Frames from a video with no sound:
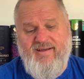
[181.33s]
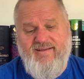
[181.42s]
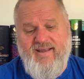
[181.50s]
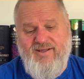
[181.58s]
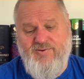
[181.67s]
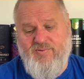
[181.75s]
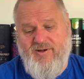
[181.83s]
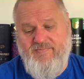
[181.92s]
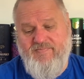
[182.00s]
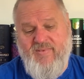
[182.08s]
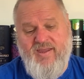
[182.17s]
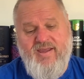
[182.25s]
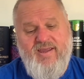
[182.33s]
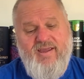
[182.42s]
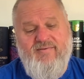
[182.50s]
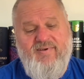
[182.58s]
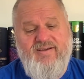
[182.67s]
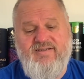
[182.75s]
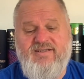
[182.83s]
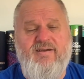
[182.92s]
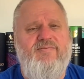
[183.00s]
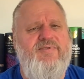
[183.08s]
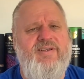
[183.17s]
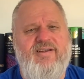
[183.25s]
that one. Then
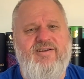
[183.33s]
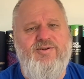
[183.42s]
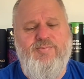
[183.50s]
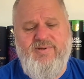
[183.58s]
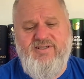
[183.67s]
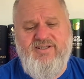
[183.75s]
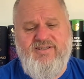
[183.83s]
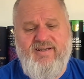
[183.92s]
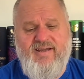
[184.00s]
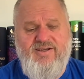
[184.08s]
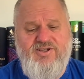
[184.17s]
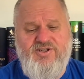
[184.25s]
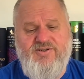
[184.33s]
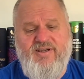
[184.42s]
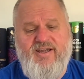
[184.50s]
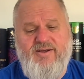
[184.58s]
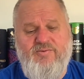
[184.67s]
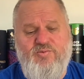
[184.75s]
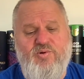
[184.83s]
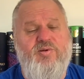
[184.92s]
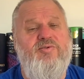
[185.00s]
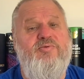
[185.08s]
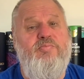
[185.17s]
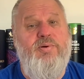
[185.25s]
something a little bit strange,
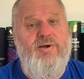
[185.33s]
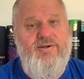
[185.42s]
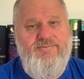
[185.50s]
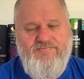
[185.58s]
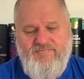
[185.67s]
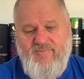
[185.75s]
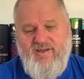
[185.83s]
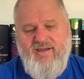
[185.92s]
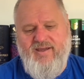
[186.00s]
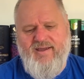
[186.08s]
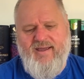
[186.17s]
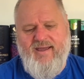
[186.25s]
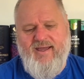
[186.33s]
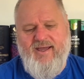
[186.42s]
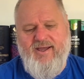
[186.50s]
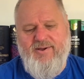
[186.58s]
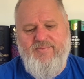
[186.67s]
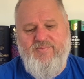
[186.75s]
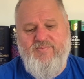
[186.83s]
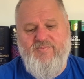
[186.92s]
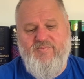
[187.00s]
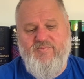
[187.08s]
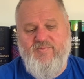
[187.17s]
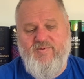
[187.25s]
Wolf Burn.
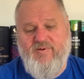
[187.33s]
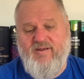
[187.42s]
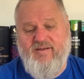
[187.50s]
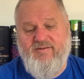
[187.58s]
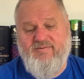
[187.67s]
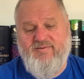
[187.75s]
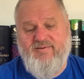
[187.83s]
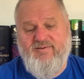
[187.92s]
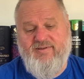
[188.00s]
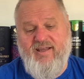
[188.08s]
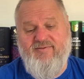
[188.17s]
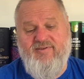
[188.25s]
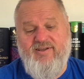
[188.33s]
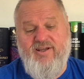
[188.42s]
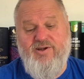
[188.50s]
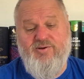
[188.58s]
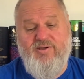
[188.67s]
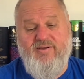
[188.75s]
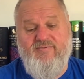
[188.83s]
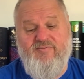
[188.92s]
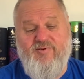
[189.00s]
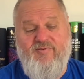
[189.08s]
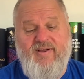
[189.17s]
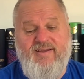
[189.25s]
Definitely looking
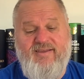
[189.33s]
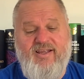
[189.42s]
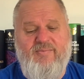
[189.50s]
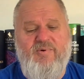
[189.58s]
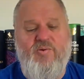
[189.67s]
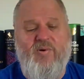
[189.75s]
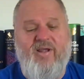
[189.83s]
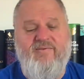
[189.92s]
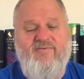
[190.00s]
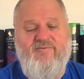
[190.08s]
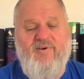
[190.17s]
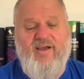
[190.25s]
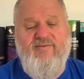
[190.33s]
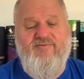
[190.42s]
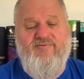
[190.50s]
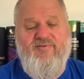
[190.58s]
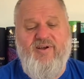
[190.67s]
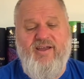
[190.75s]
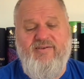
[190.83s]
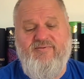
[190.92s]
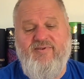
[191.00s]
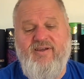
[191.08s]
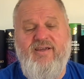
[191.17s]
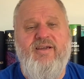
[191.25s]
for that, number
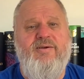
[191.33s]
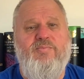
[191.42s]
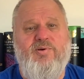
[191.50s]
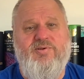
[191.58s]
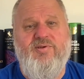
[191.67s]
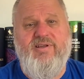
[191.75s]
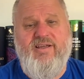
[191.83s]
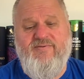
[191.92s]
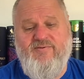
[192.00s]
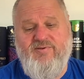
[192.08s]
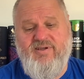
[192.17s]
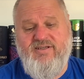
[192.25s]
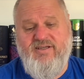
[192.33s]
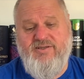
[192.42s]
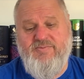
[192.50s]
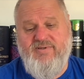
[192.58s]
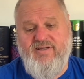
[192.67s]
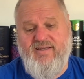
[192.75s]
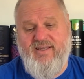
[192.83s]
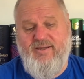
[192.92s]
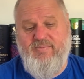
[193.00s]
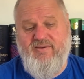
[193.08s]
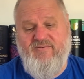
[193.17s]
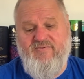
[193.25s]
155, bottled at 46%
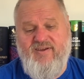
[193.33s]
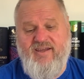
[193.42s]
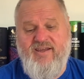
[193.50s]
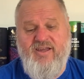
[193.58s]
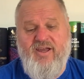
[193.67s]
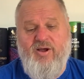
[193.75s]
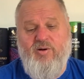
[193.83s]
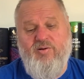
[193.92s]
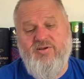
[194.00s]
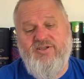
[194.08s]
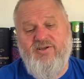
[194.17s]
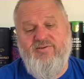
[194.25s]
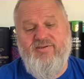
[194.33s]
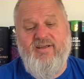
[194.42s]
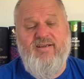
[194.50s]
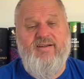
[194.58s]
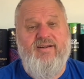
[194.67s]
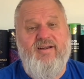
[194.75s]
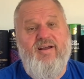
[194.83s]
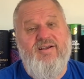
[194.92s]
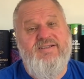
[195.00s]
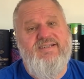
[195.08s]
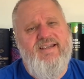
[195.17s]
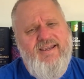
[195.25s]
ABV. Also the
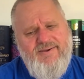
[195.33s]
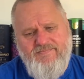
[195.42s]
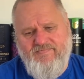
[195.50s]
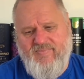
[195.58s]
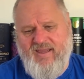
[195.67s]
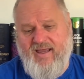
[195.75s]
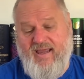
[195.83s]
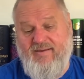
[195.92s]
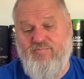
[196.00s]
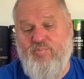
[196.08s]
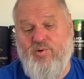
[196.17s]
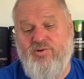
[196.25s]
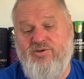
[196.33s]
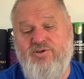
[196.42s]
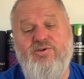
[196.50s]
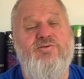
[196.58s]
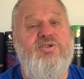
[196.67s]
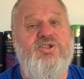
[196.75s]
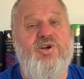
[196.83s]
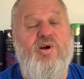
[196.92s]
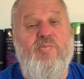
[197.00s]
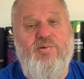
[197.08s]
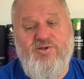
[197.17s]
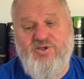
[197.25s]
Rase, I bought 2
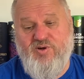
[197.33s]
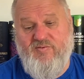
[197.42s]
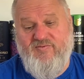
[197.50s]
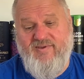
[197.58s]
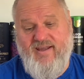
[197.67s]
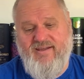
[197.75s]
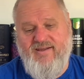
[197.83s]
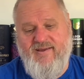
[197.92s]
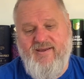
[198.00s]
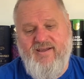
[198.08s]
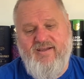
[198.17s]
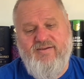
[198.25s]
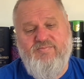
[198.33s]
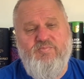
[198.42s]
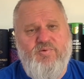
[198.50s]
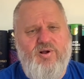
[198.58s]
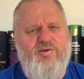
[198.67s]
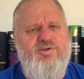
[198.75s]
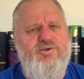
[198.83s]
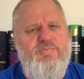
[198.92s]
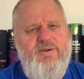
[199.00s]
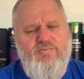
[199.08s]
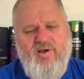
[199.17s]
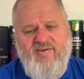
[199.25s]
samples of that. Going to
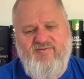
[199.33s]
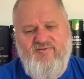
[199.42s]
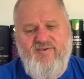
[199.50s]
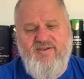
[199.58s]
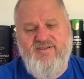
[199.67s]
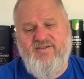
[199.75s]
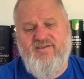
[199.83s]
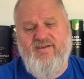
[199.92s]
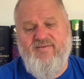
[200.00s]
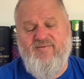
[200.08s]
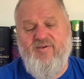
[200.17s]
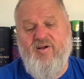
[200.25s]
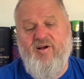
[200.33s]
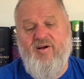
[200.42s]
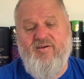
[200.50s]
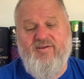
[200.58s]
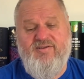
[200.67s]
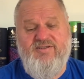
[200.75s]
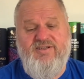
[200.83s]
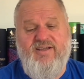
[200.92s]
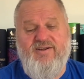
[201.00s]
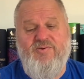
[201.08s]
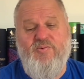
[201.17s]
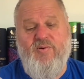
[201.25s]
be my first, the
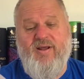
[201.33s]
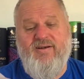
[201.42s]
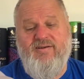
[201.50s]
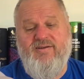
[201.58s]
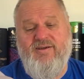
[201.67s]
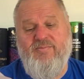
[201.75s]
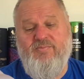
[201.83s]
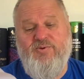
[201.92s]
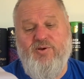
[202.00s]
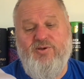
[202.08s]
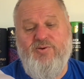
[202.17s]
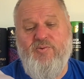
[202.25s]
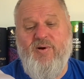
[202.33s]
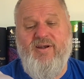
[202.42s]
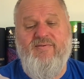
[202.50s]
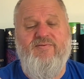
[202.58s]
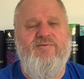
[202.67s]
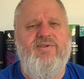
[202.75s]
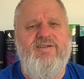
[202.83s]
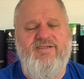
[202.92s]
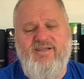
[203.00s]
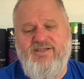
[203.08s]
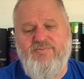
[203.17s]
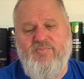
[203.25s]
R01.1,
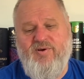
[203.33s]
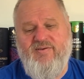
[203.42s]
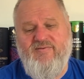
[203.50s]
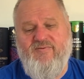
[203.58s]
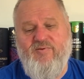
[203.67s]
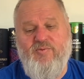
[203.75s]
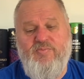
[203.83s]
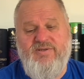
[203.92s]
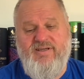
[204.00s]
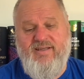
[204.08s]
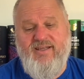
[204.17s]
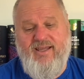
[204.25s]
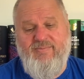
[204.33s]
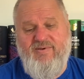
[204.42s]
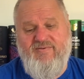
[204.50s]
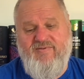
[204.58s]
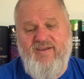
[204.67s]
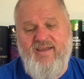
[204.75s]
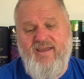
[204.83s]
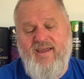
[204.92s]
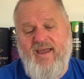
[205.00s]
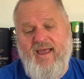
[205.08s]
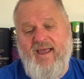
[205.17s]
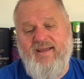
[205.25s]
46.4% ABV,
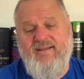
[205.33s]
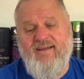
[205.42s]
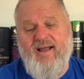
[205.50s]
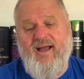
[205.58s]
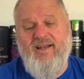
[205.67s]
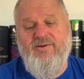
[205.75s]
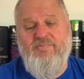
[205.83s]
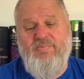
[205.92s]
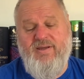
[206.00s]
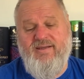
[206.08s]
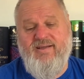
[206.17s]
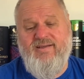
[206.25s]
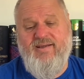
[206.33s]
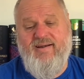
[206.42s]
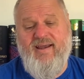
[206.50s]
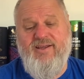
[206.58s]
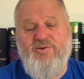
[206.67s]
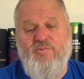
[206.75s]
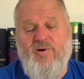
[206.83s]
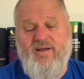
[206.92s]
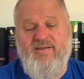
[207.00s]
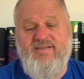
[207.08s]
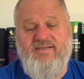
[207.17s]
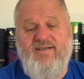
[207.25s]
and the unpeated red
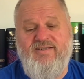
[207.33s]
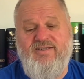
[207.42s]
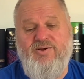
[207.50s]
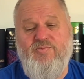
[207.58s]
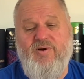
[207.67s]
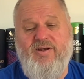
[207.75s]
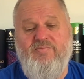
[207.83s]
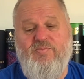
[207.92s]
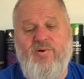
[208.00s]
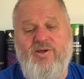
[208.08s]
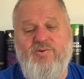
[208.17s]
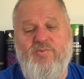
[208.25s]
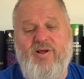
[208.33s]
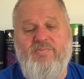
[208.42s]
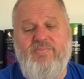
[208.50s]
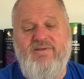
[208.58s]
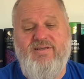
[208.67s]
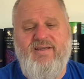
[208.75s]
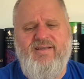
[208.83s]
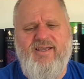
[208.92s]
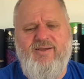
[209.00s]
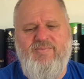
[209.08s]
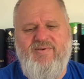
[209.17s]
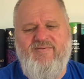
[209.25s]
wine, 61.1%
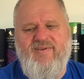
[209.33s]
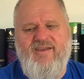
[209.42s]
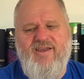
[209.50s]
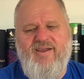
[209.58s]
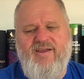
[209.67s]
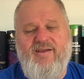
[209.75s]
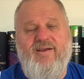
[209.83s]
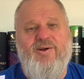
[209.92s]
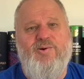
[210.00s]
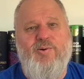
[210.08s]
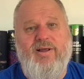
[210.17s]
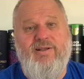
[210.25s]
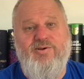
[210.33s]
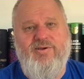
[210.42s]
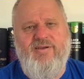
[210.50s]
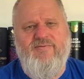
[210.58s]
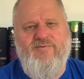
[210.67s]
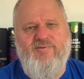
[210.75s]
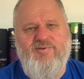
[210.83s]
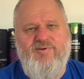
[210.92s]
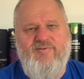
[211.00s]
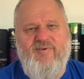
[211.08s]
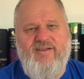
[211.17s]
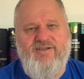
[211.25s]
ABV. Quite looking forward
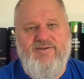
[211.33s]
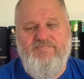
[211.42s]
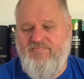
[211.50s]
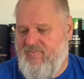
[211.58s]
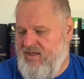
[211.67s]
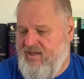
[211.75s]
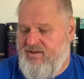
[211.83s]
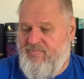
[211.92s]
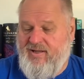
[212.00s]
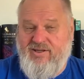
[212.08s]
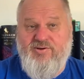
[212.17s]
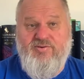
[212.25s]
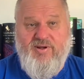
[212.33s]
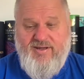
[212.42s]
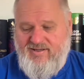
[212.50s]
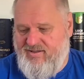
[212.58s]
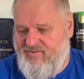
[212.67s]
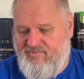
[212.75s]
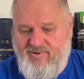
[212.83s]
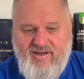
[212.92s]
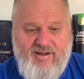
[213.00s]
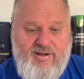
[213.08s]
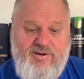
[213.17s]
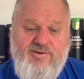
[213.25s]
to that. But tonight we
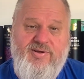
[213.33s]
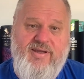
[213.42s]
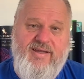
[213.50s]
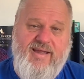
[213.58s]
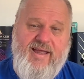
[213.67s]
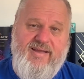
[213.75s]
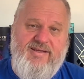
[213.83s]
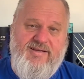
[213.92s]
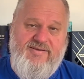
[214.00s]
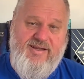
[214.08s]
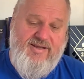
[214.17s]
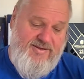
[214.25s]
are looking at the